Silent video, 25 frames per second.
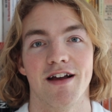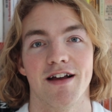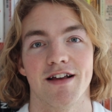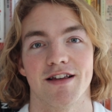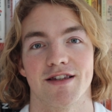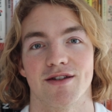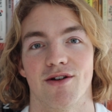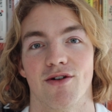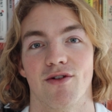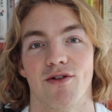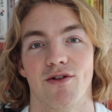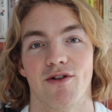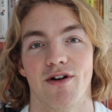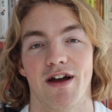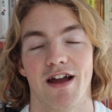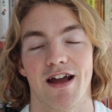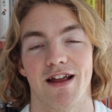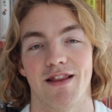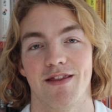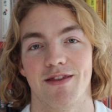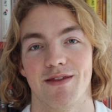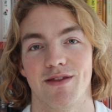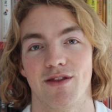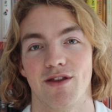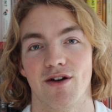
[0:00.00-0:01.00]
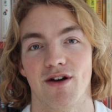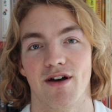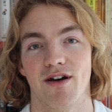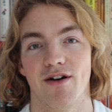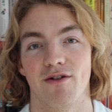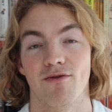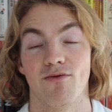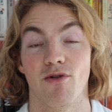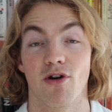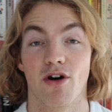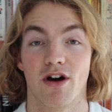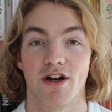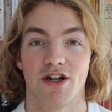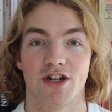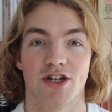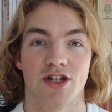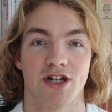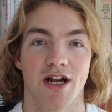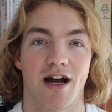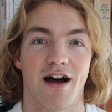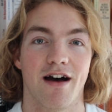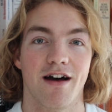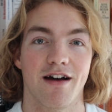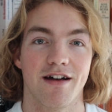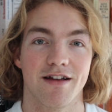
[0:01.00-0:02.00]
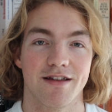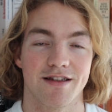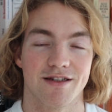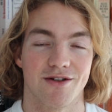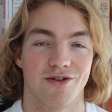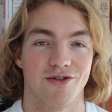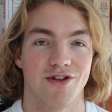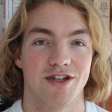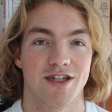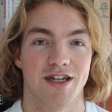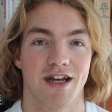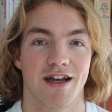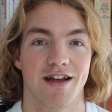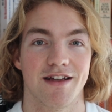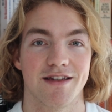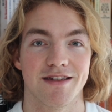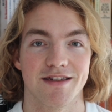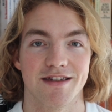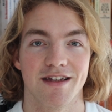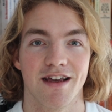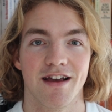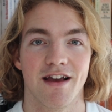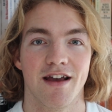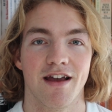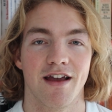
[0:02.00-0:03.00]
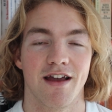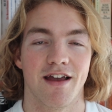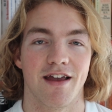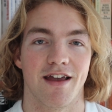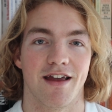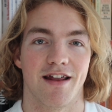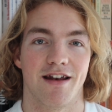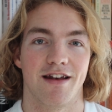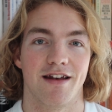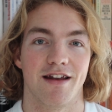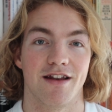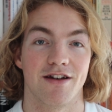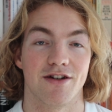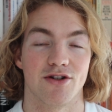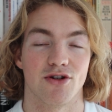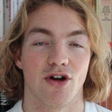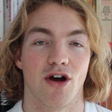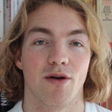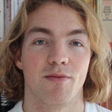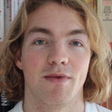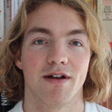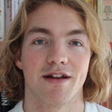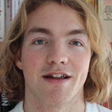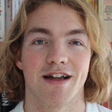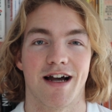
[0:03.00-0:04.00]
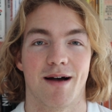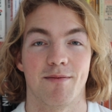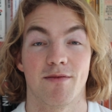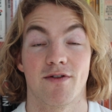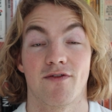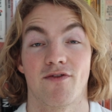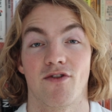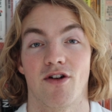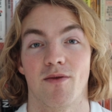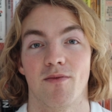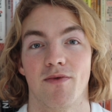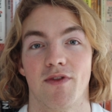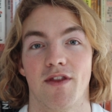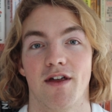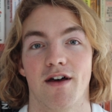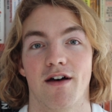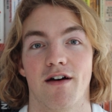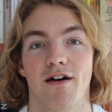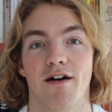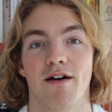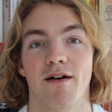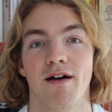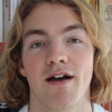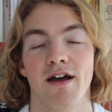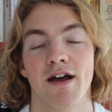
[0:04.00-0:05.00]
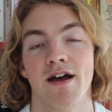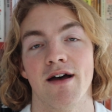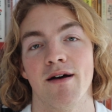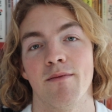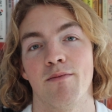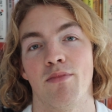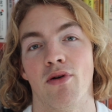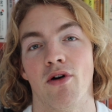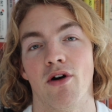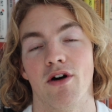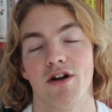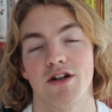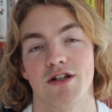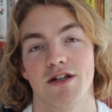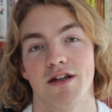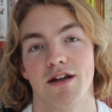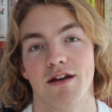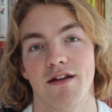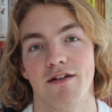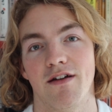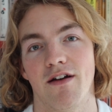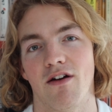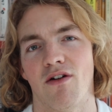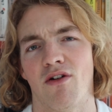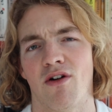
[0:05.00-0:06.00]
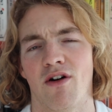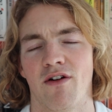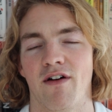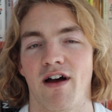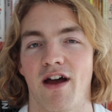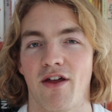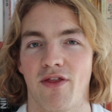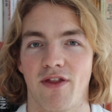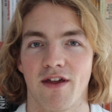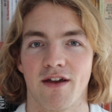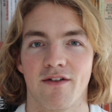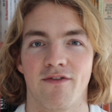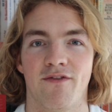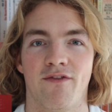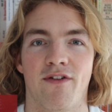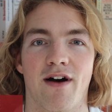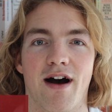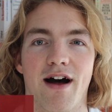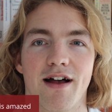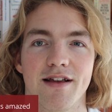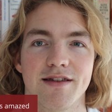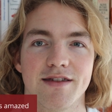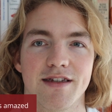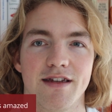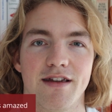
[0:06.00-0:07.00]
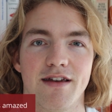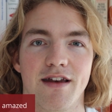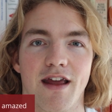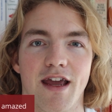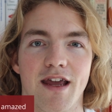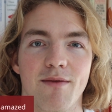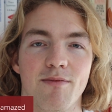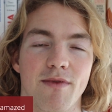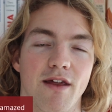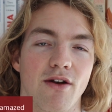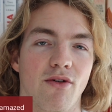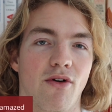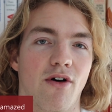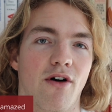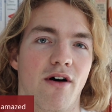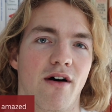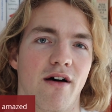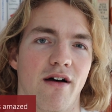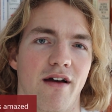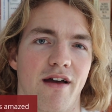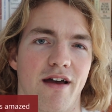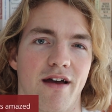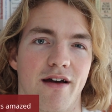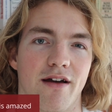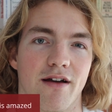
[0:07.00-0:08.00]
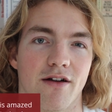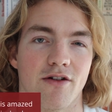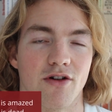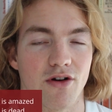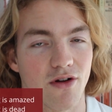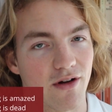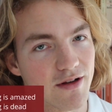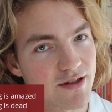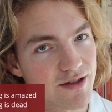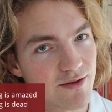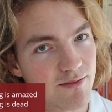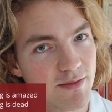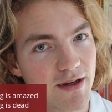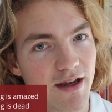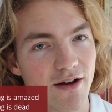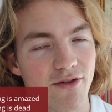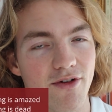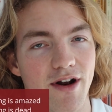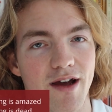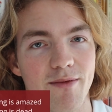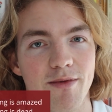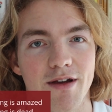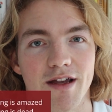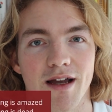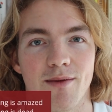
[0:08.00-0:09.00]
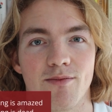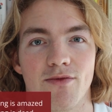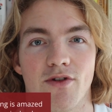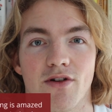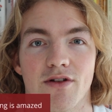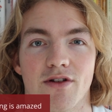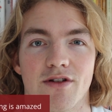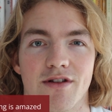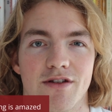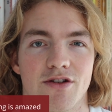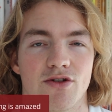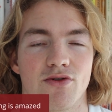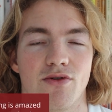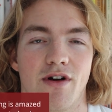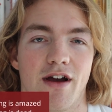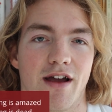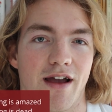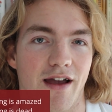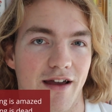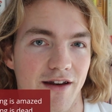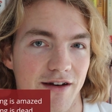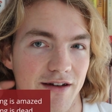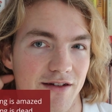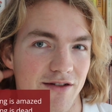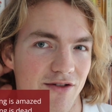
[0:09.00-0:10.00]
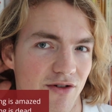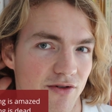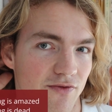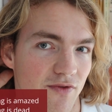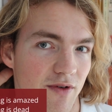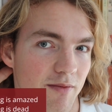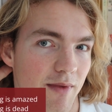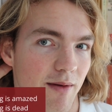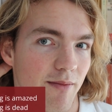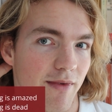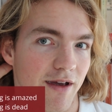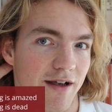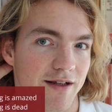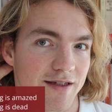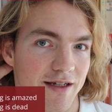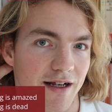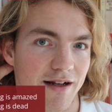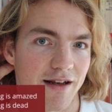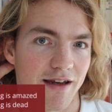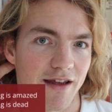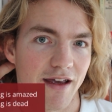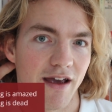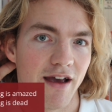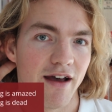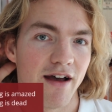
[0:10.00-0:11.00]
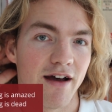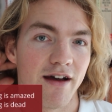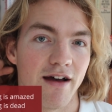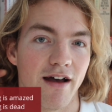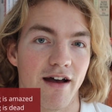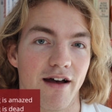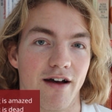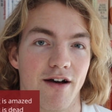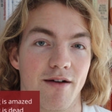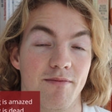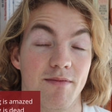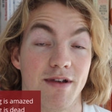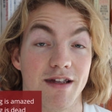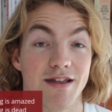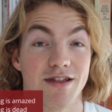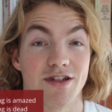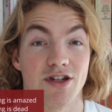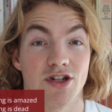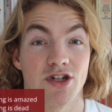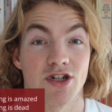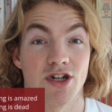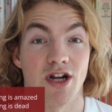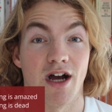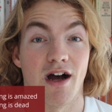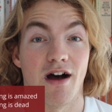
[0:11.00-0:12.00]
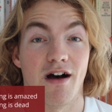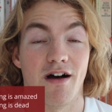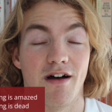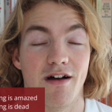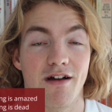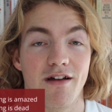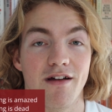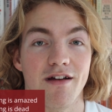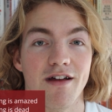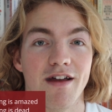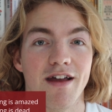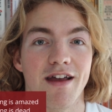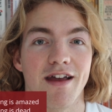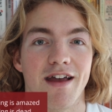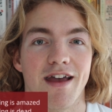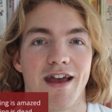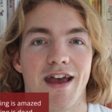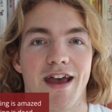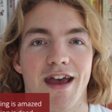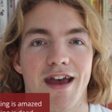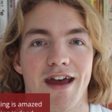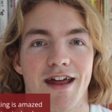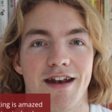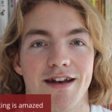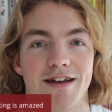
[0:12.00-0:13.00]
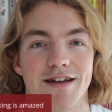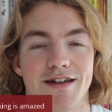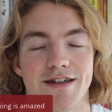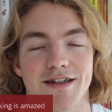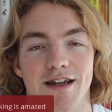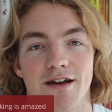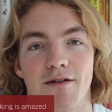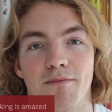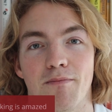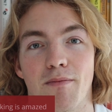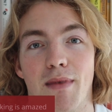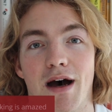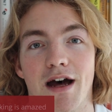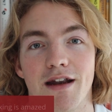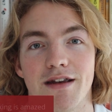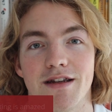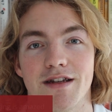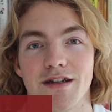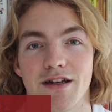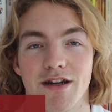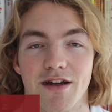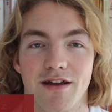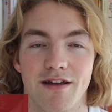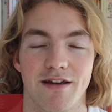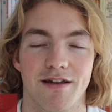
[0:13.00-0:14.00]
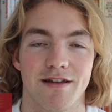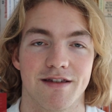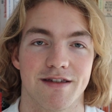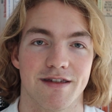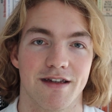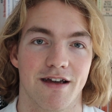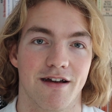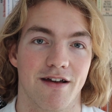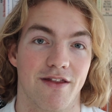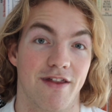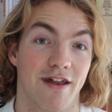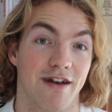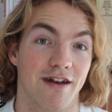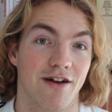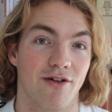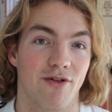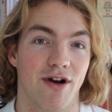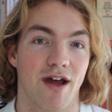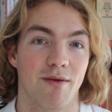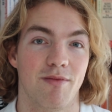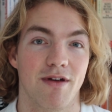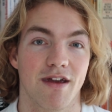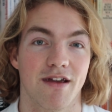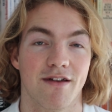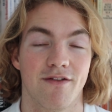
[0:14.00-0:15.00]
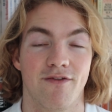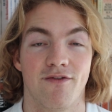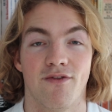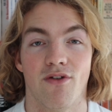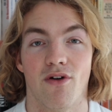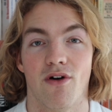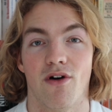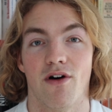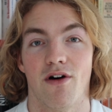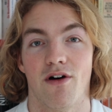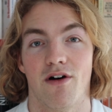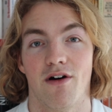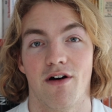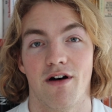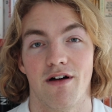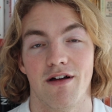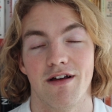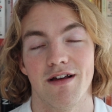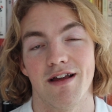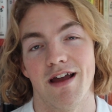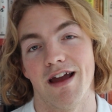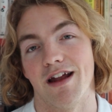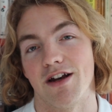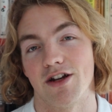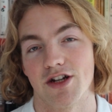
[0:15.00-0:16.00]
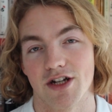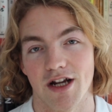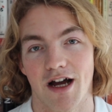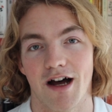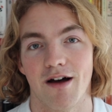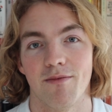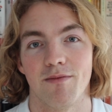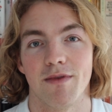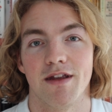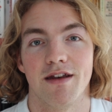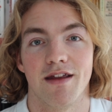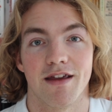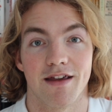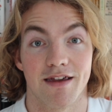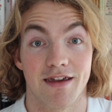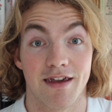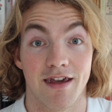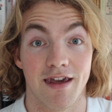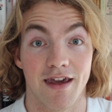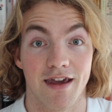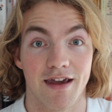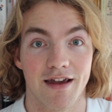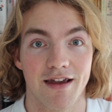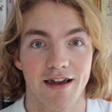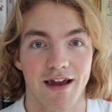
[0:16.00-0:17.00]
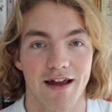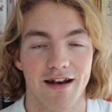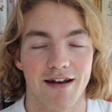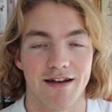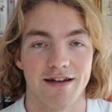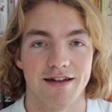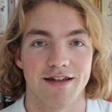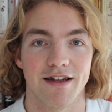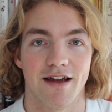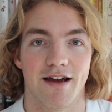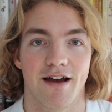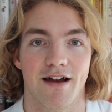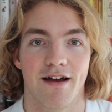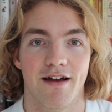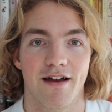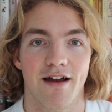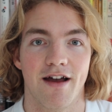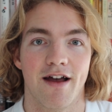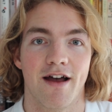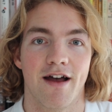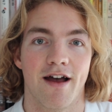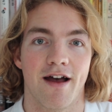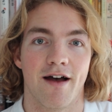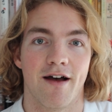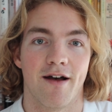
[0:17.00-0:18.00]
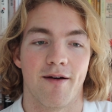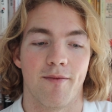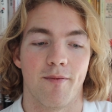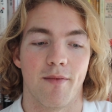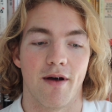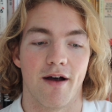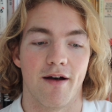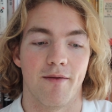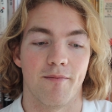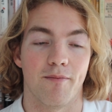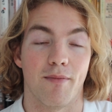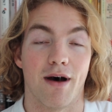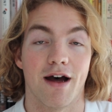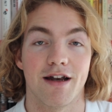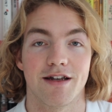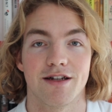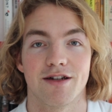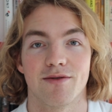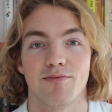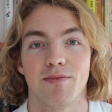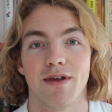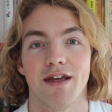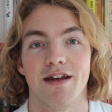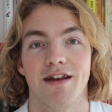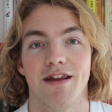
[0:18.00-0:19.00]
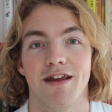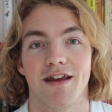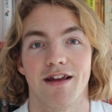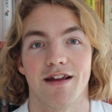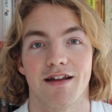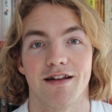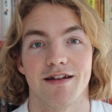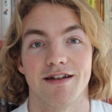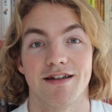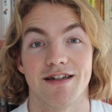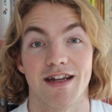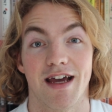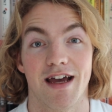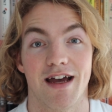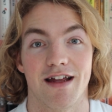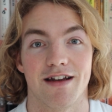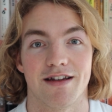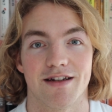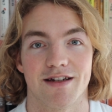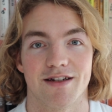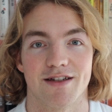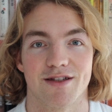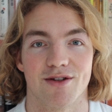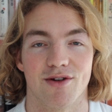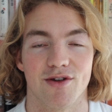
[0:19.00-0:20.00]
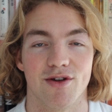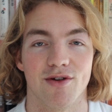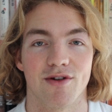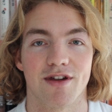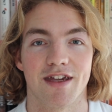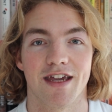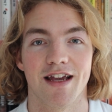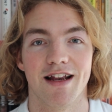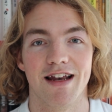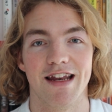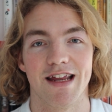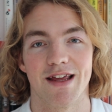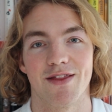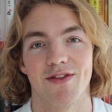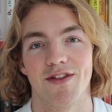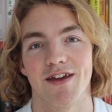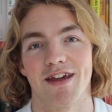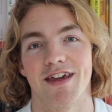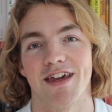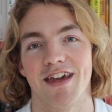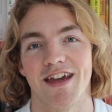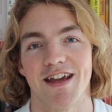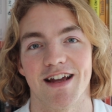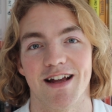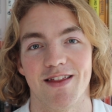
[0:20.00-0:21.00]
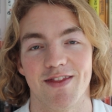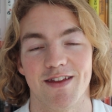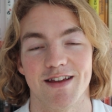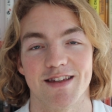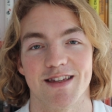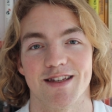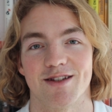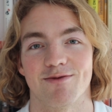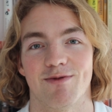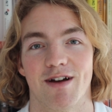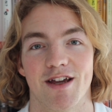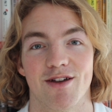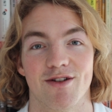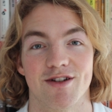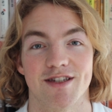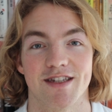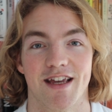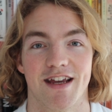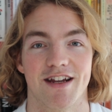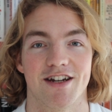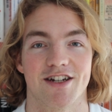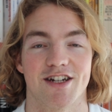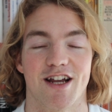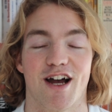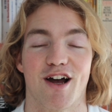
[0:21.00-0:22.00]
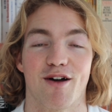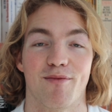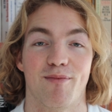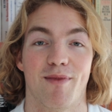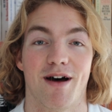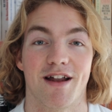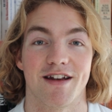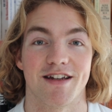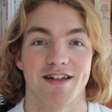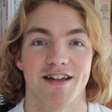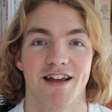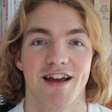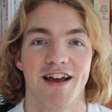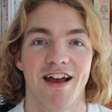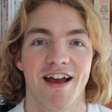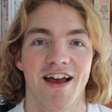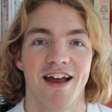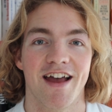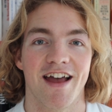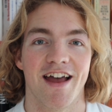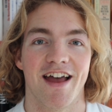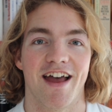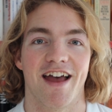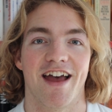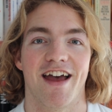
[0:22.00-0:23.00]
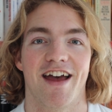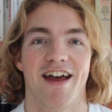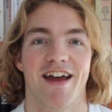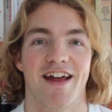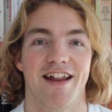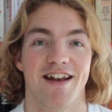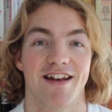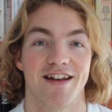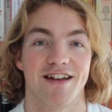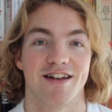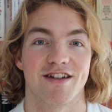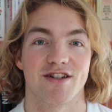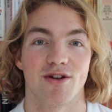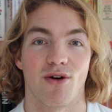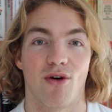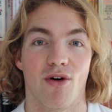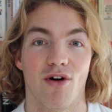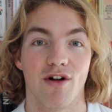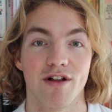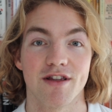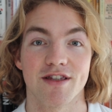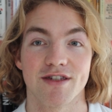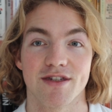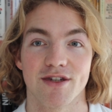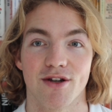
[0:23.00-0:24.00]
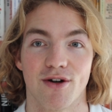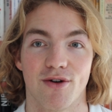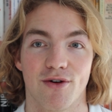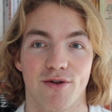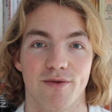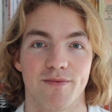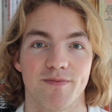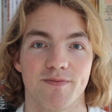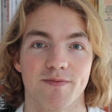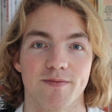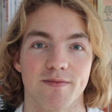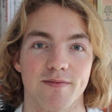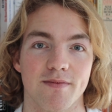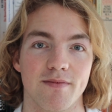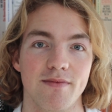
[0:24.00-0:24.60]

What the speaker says: So, and the word Schach, so chess, in German comes from the Persian, or I think Farsi name then, or it could also be Arabic, I'm not sure, I don't remember exactly, means Shah. And Mat is then Arabic for, and Shah meaning king, and Mat meaning dead. So you're killing the king, and this is why you say Schachmatt. And also